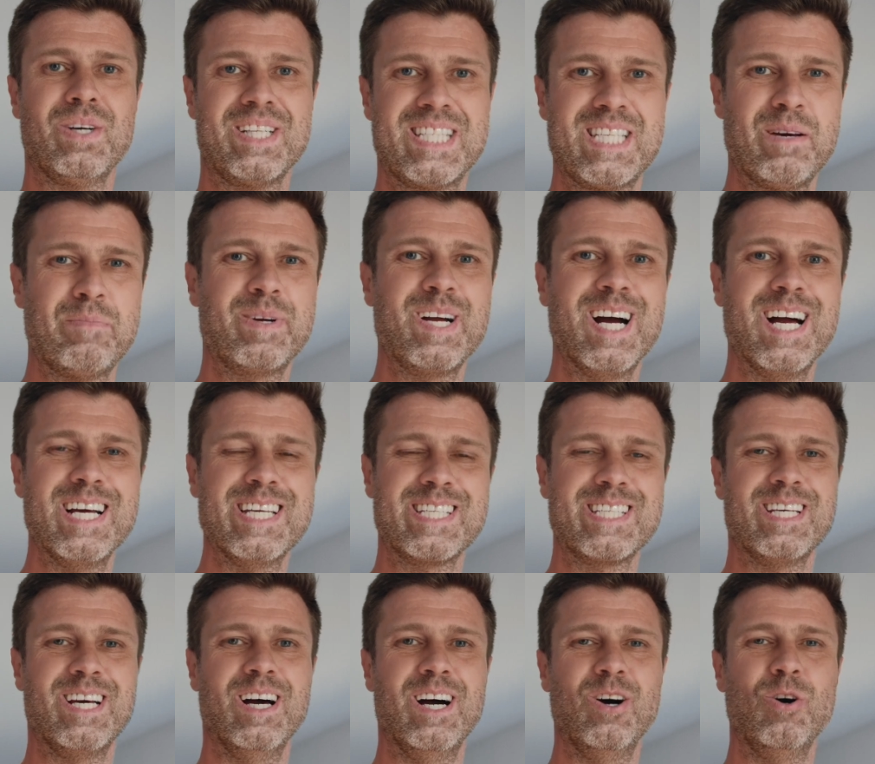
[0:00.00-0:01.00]
What's up,
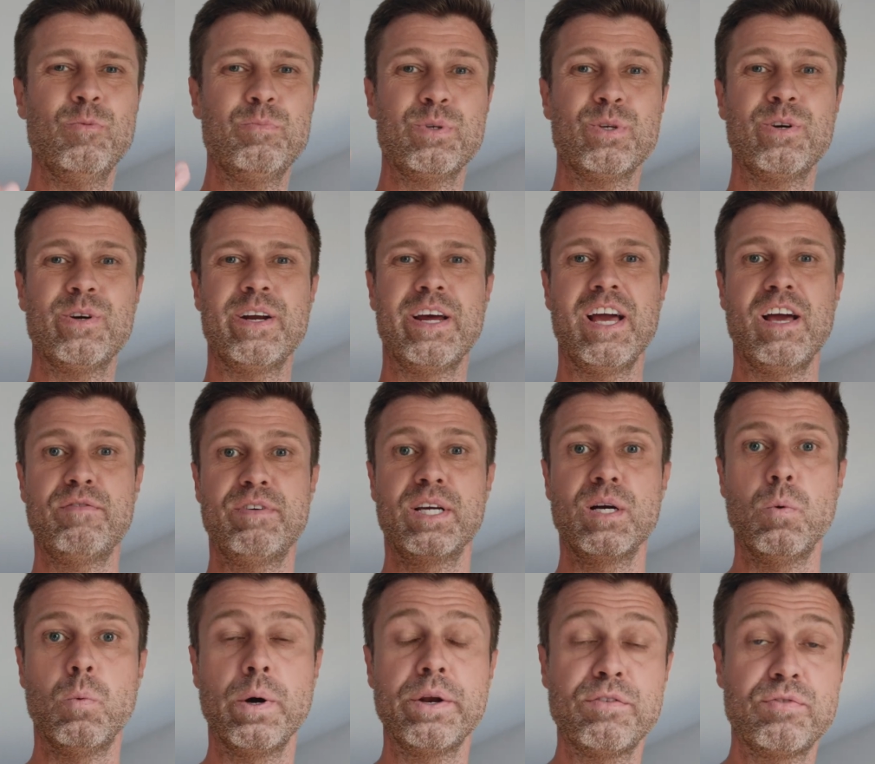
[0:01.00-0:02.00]
guys? I hope you're having
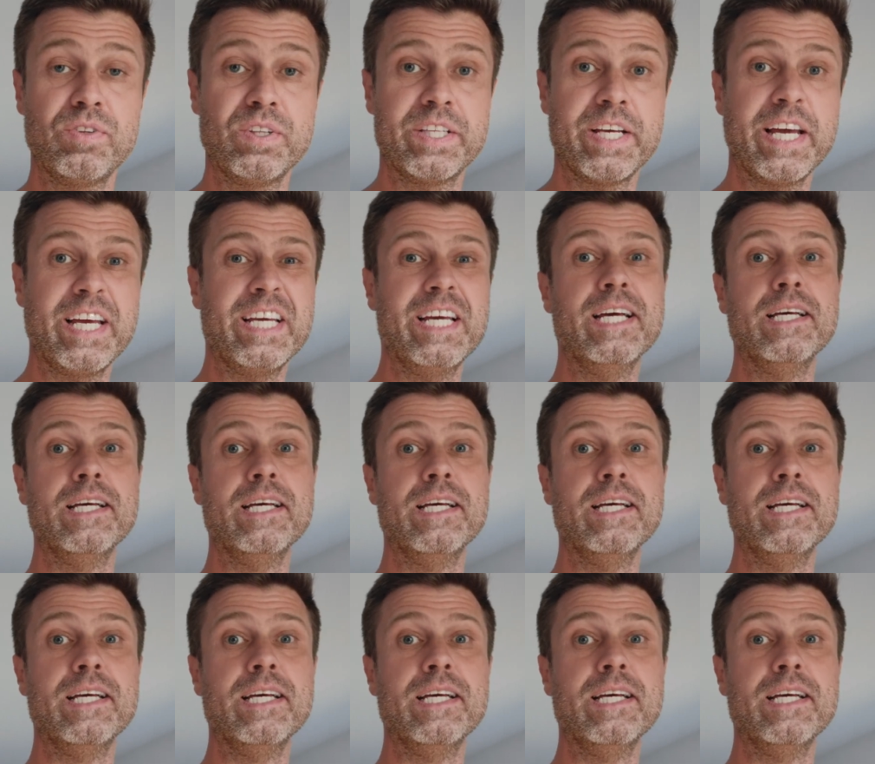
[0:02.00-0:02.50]
a wonderful day.